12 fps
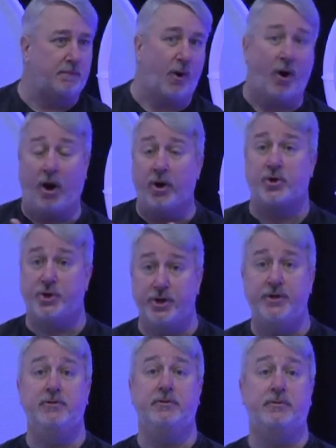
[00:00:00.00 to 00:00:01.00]
are, are
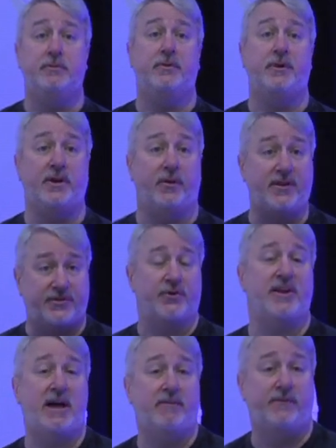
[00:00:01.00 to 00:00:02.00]
good. You know, they
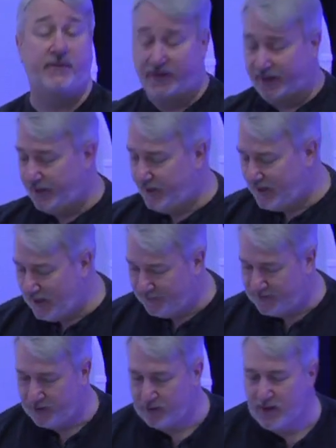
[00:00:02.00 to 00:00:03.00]
certainly have validity
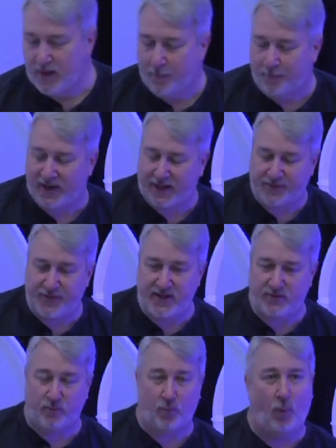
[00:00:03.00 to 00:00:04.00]
out there. But I
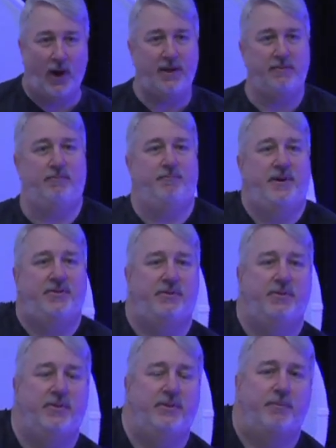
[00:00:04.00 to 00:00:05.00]
think one, but
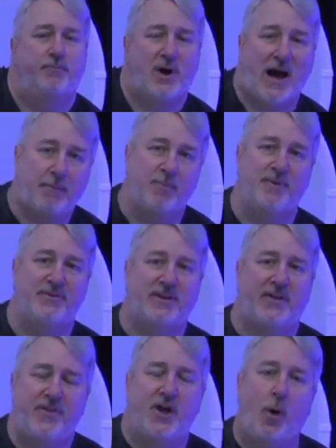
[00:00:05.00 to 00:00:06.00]
the problem is
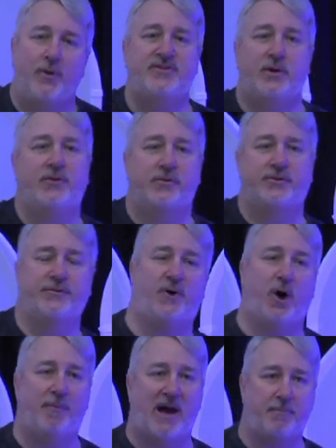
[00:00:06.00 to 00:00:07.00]
that they always know there's a
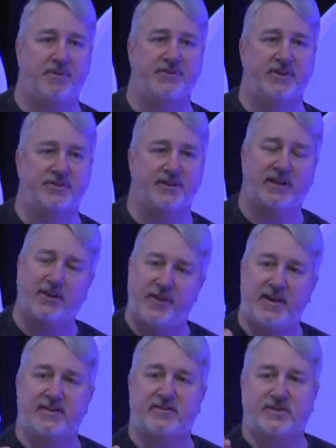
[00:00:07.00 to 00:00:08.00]
fallback position. And I
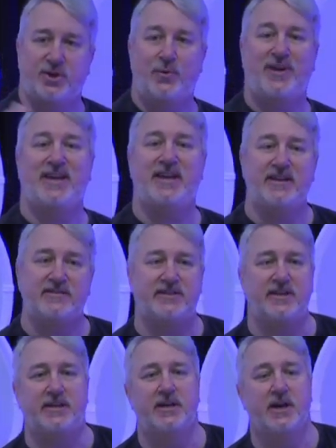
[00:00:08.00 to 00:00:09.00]
think it's too
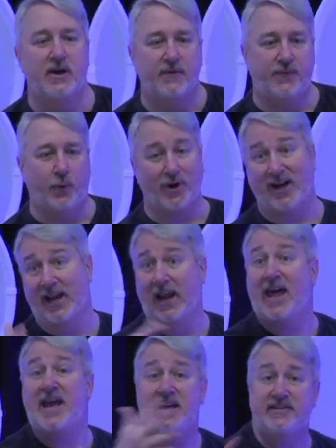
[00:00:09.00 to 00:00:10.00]
easy for a
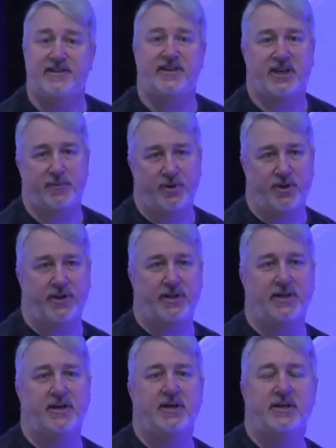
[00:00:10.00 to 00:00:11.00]
lazy
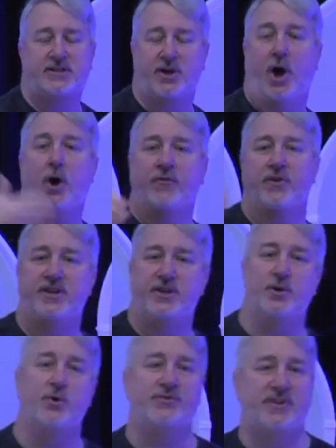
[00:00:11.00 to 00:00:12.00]
community to
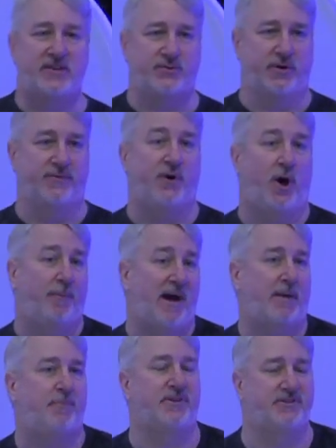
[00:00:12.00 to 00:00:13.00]
overuse that sort of
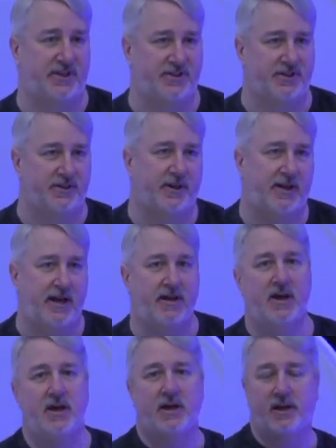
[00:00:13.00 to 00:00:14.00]
fallback position, okay?
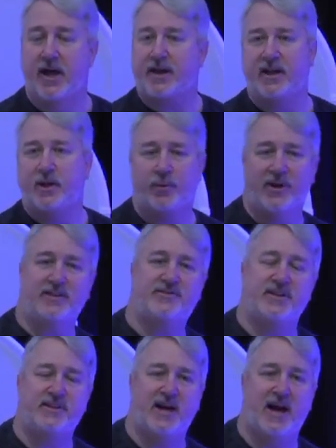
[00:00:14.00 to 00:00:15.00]
Luckily, we're not
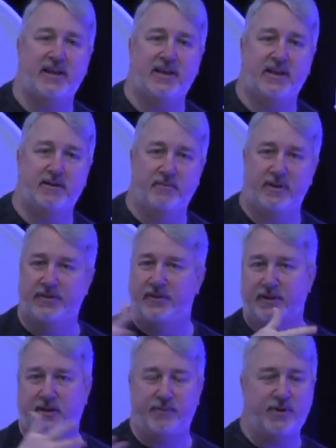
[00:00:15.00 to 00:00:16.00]
seeing that in, in
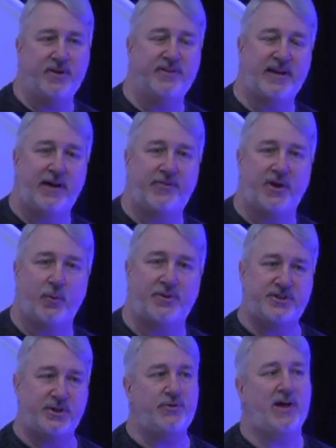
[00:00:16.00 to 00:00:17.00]
the communities out there
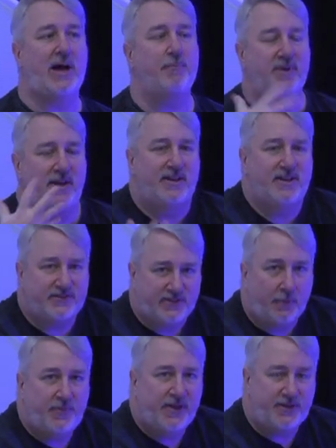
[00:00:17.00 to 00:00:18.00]
do that, but it is
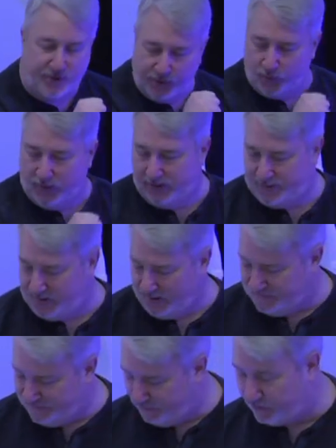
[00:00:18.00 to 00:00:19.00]
something to, uh, to
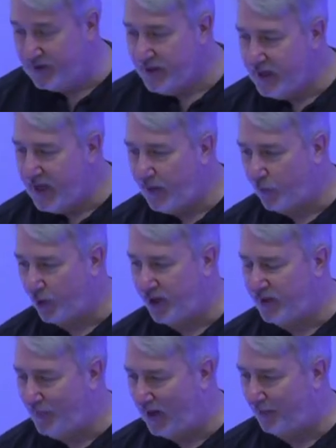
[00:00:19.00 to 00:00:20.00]
consider and
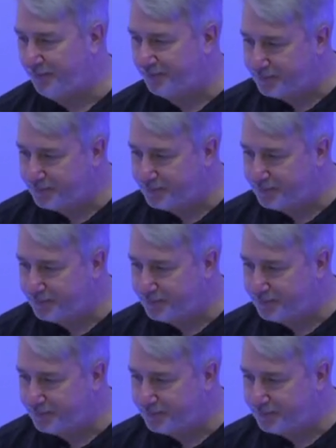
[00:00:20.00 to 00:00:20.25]
worry about.